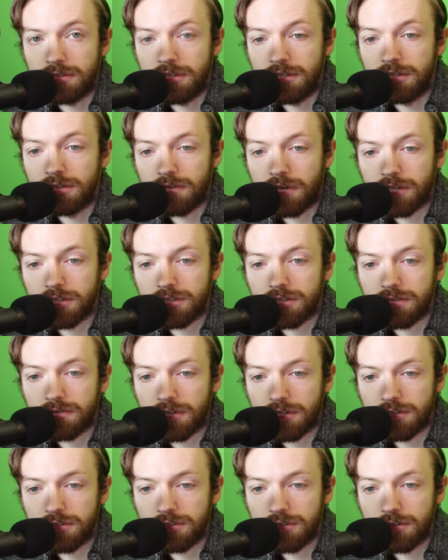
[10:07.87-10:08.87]
the direction of
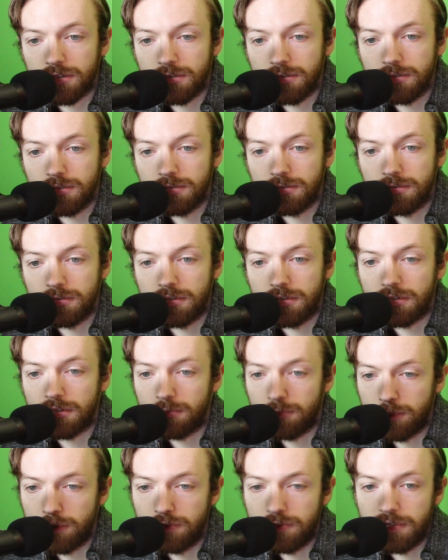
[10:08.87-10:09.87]
that show and the
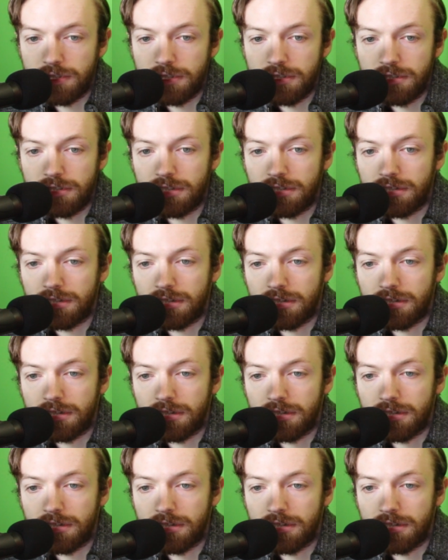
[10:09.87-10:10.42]
movie